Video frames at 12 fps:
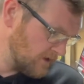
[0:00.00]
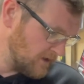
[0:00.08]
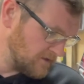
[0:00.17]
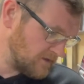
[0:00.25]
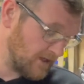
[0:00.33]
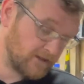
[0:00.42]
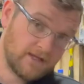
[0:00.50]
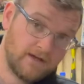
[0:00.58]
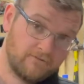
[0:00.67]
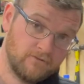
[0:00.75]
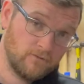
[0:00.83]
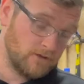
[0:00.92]
Take
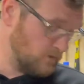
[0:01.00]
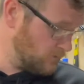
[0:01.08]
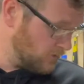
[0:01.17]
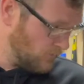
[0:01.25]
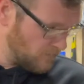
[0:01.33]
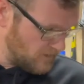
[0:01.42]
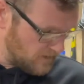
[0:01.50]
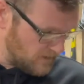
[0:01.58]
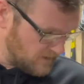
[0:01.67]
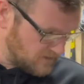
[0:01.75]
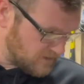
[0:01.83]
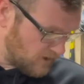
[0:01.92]
that for what you will.
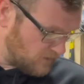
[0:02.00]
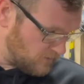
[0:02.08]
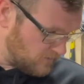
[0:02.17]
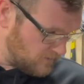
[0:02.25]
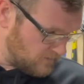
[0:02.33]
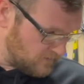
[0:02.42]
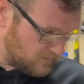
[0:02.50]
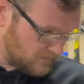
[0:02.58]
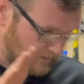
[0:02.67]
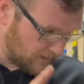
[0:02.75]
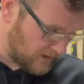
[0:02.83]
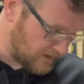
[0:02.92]
So,
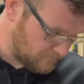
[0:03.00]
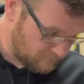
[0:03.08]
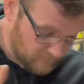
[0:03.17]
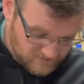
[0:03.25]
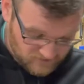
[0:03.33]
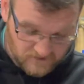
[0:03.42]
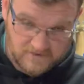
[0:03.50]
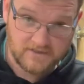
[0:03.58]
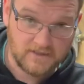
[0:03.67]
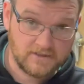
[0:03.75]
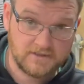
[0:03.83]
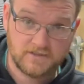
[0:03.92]
again, as you can
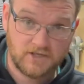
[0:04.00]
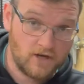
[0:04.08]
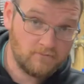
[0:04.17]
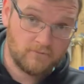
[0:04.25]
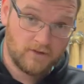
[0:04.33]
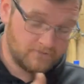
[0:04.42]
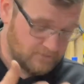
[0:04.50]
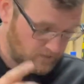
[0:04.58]
see, it's a scope, right?